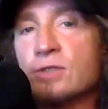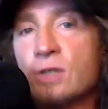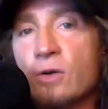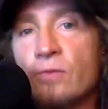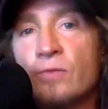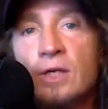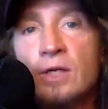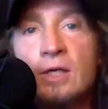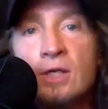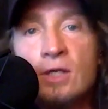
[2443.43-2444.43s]
So
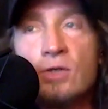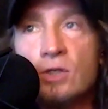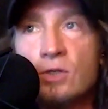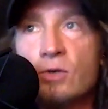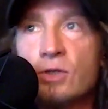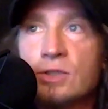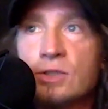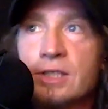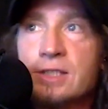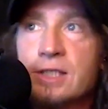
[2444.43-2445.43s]
you can do, as
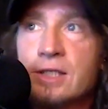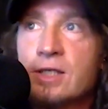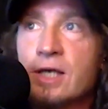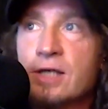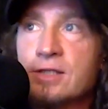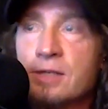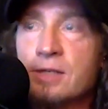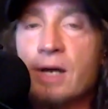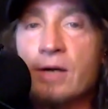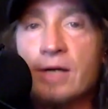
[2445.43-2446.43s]
Leah said at the outset,
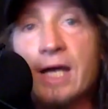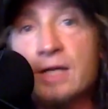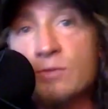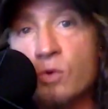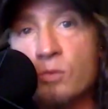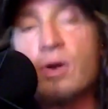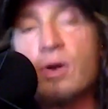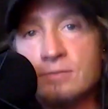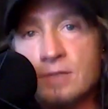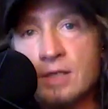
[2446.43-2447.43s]
about adding more
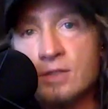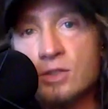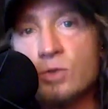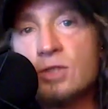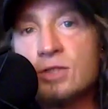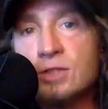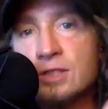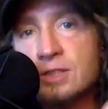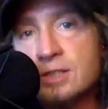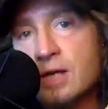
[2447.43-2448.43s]
product and doing these
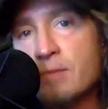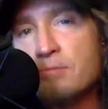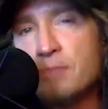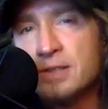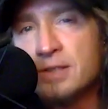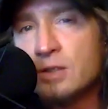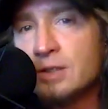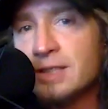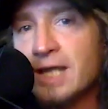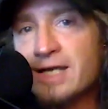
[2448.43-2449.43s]
things, is kind of
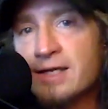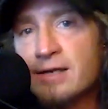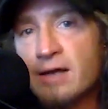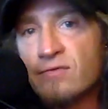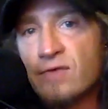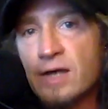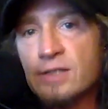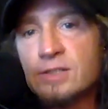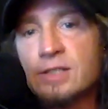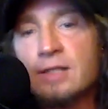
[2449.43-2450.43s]
bundle-like
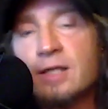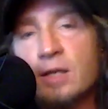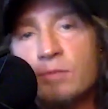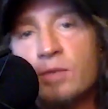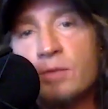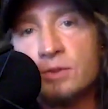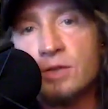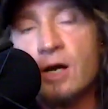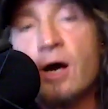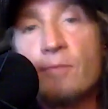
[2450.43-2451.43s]
effects that get people
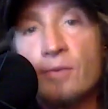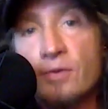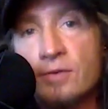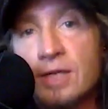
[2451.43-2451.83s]
to up.